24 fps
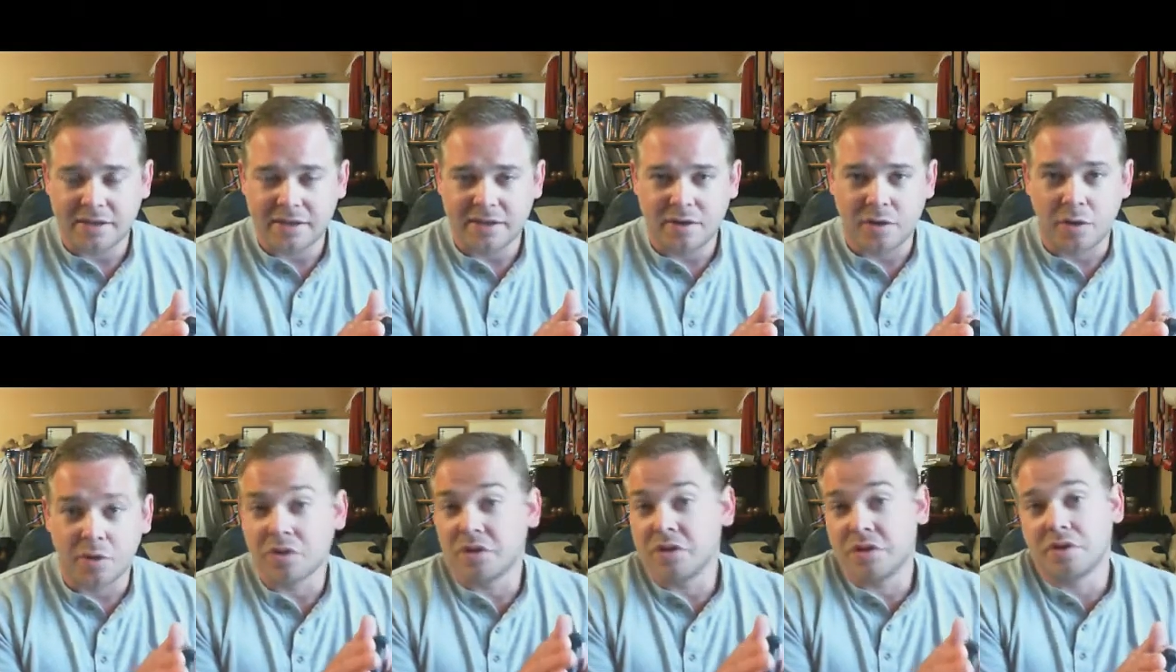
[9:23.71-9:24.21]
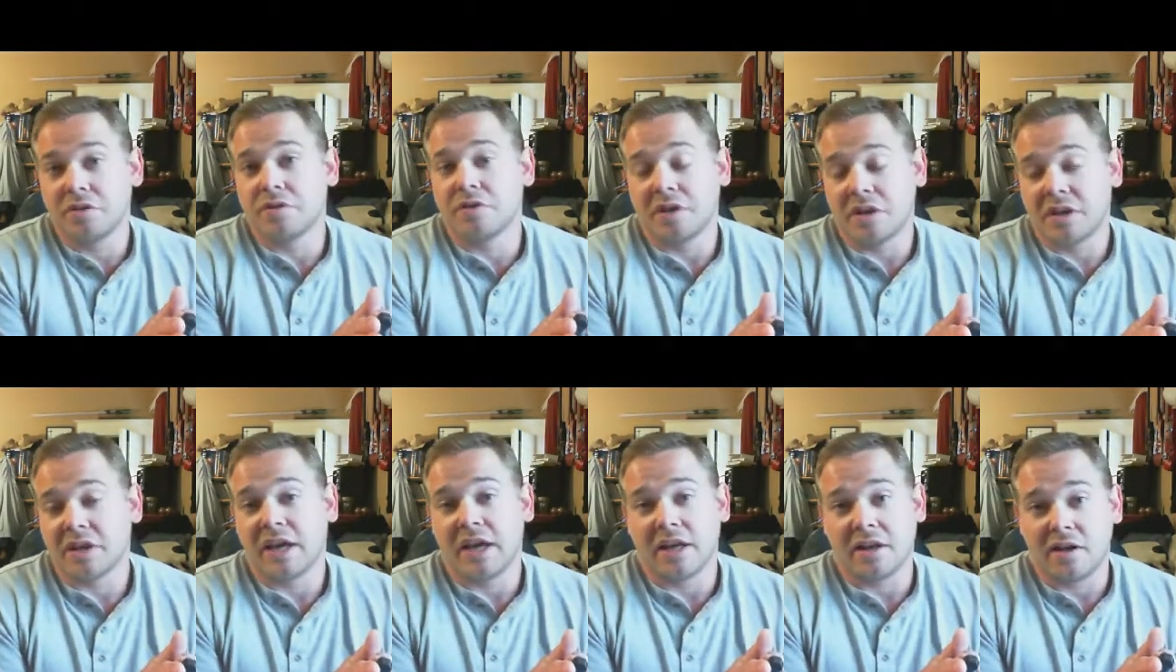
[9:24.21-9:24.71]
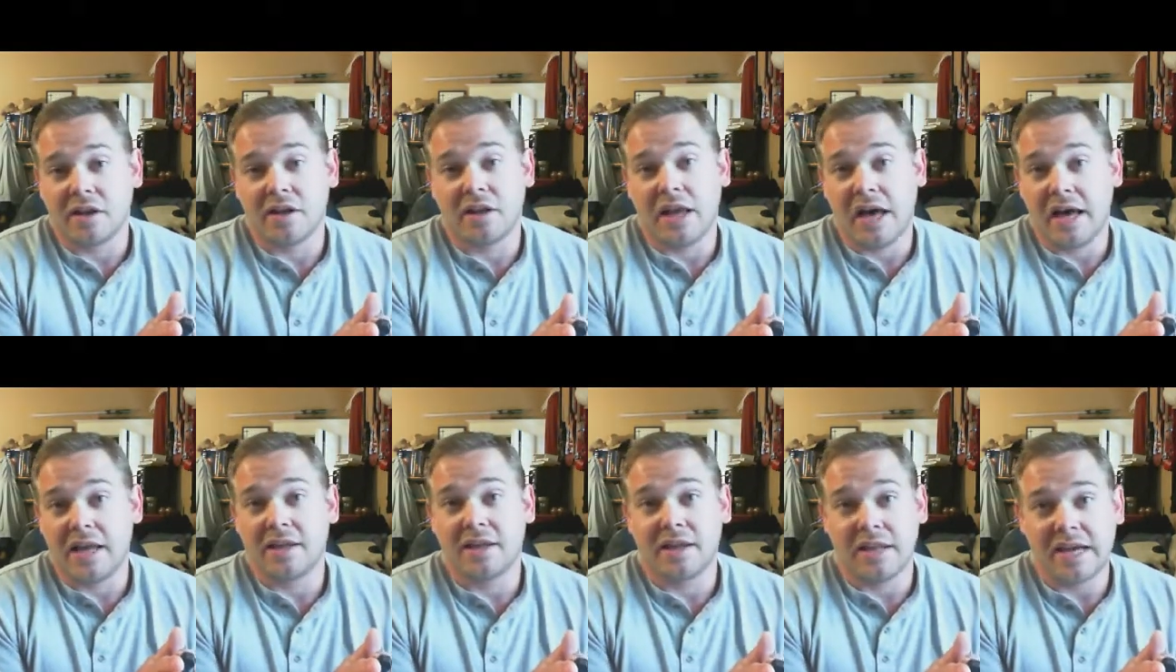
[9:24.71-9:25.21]
or you're going to get a
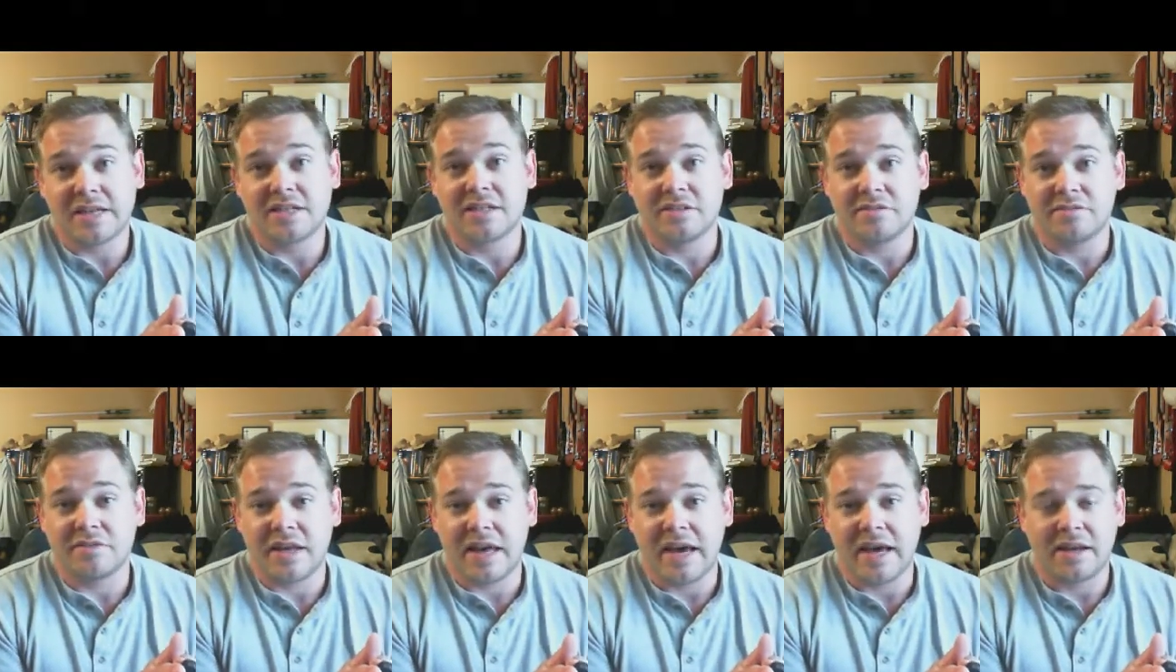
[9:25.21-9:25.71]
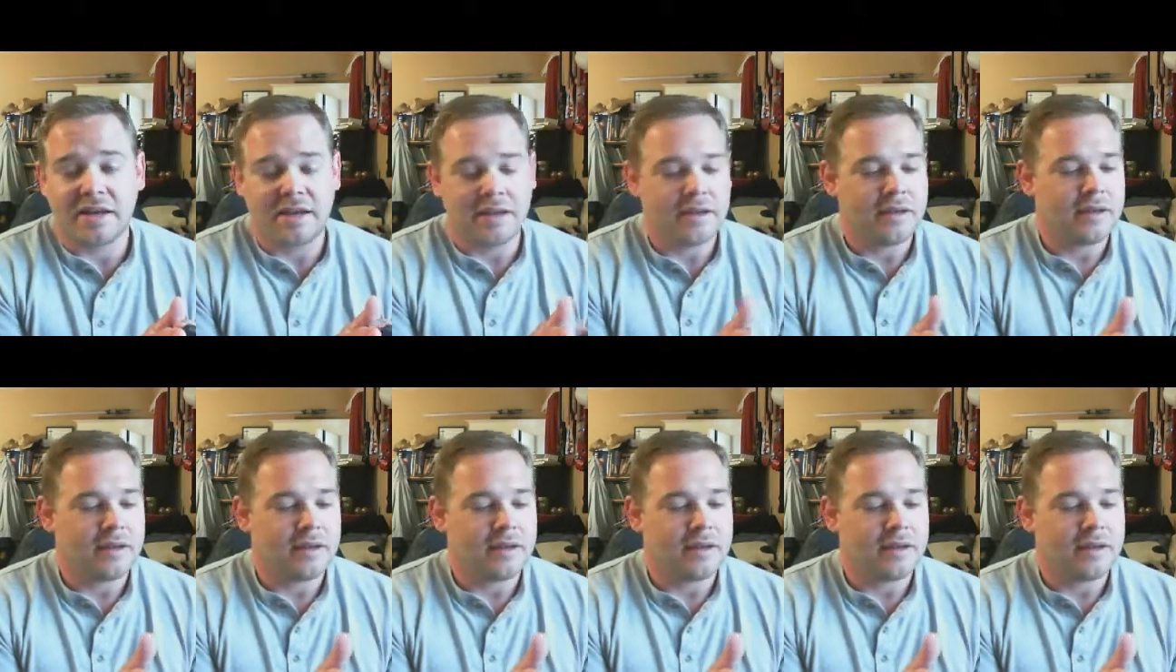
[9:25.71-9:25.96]
lot less of that.